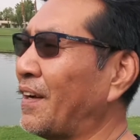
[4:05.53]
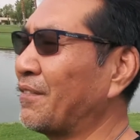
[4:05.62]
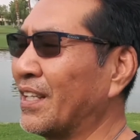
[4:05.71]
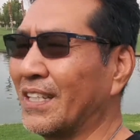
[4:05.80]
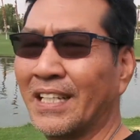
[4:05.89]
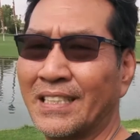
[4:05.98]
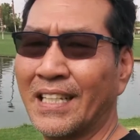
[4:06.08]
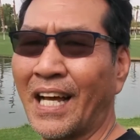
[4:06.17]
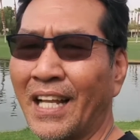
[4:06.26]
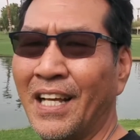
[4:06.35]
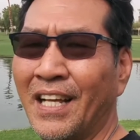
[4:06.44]
I mean, is
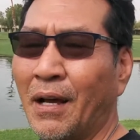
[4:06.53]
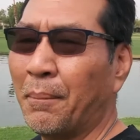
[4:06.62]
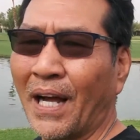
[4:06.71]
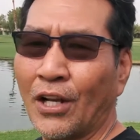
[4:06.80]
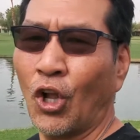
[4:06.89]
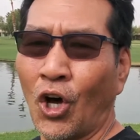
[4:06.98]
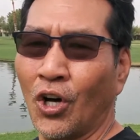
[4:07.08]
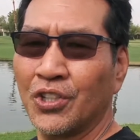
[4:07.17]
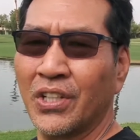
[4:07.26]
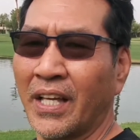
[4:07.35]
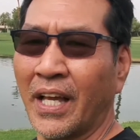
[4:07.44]
that by law
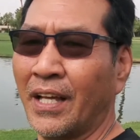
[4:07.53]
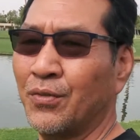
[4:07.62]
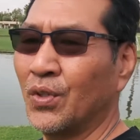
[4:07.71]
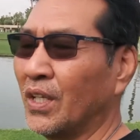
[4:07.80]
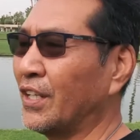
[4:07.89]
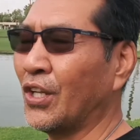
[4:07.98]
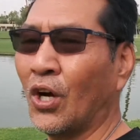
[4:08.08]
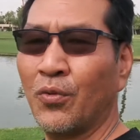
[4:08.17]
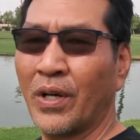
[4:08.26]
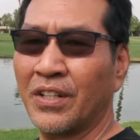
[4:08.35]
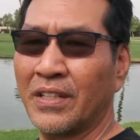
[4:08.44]
you can't really
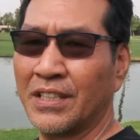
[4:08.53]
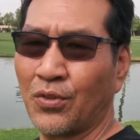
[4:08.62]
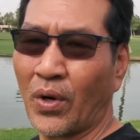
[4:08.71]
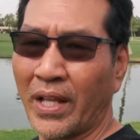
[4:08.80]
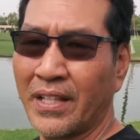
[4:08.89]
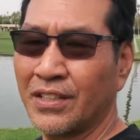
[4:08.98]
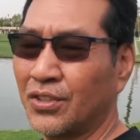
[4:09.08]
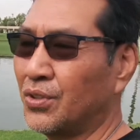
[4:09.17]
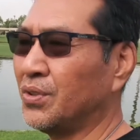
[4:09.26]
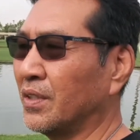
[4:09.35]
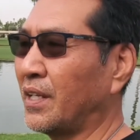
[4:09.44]
know whether that's the right thing to
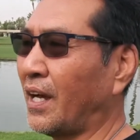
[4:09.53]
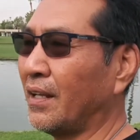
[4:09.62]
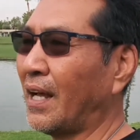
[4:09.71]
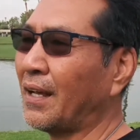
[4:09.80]
do or not?